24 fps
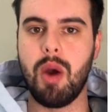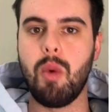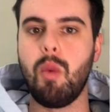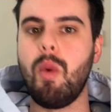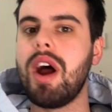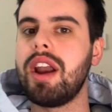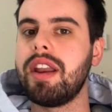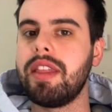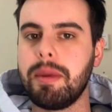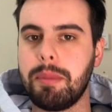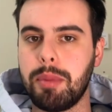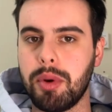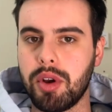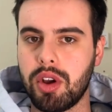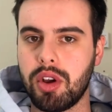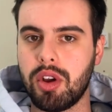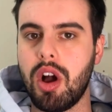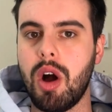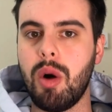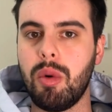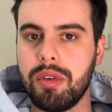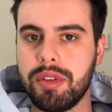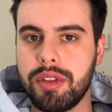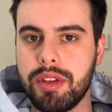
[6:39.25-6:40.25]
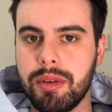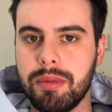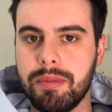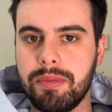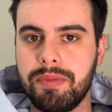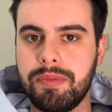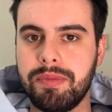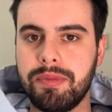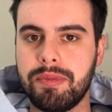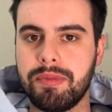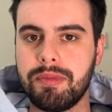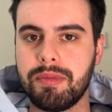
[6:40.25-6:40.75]
Why do they book a call with you?
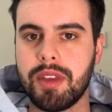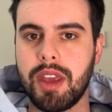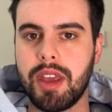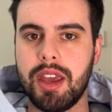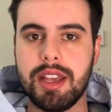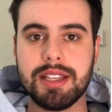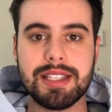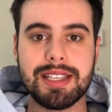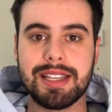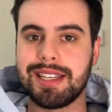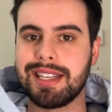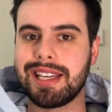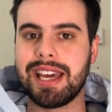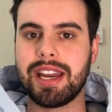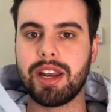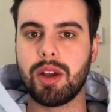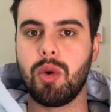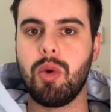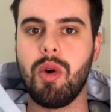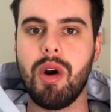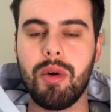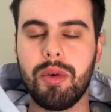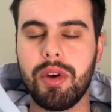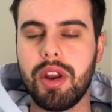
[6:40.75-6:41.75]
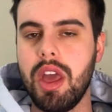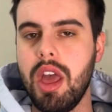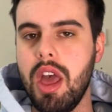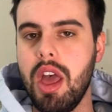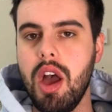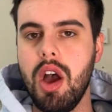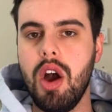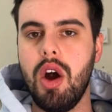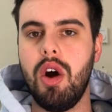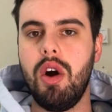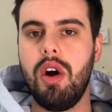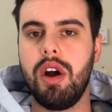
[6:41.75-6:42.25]
Okay, is it to get a quote
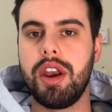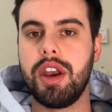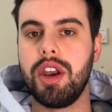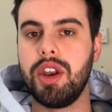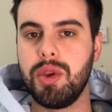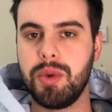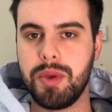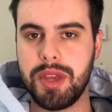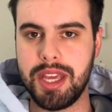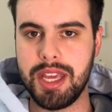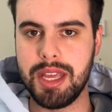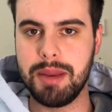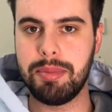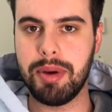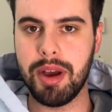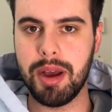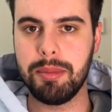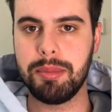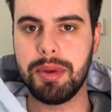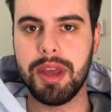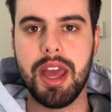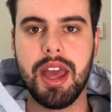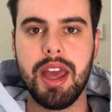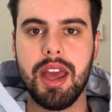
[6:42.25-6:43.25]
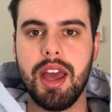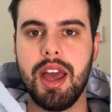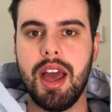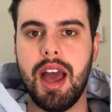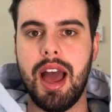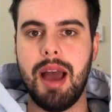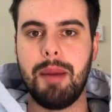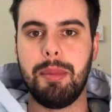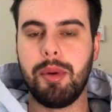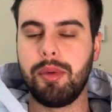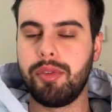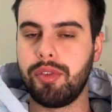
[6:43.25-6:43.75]
on a new heat pump?
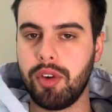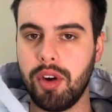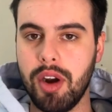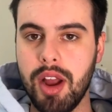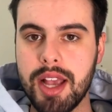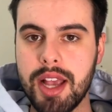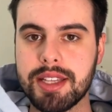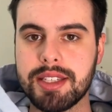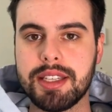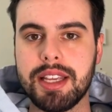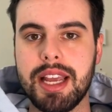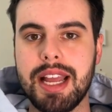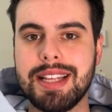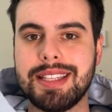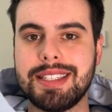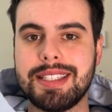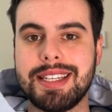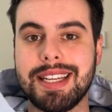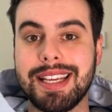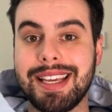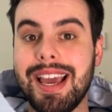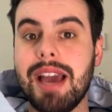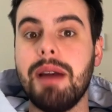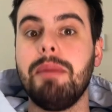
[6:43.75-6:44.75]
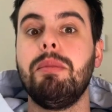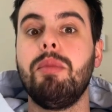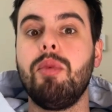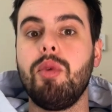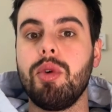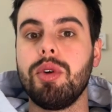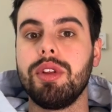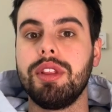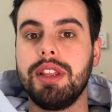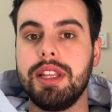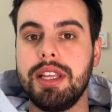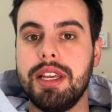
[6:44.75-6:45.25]
But for us, it's to get
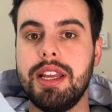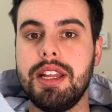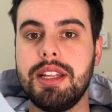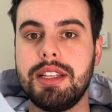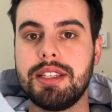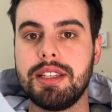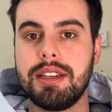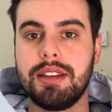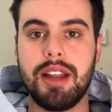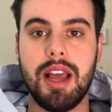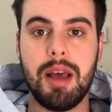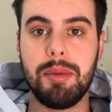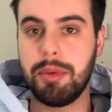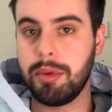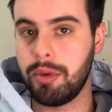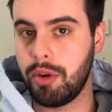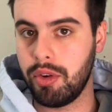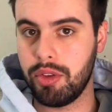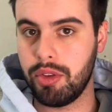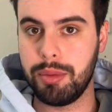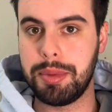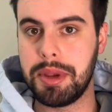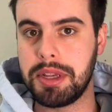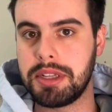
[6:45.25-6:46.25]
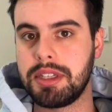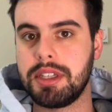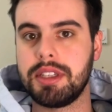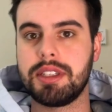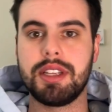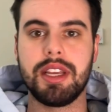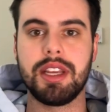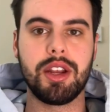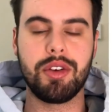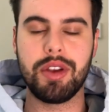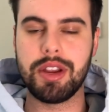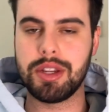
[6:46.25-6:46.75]
more leads and help them grow their business,
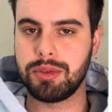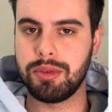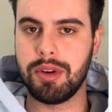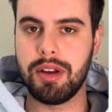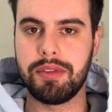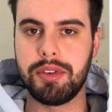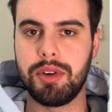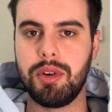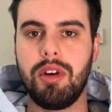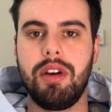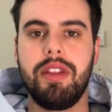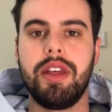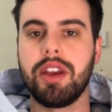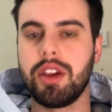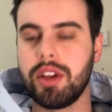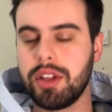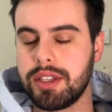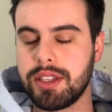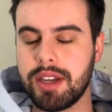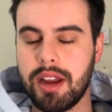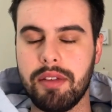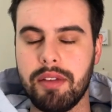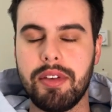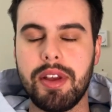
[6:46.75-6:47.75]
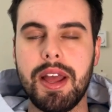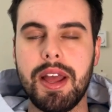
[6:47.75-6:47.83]
increase revenue, all that good stuff.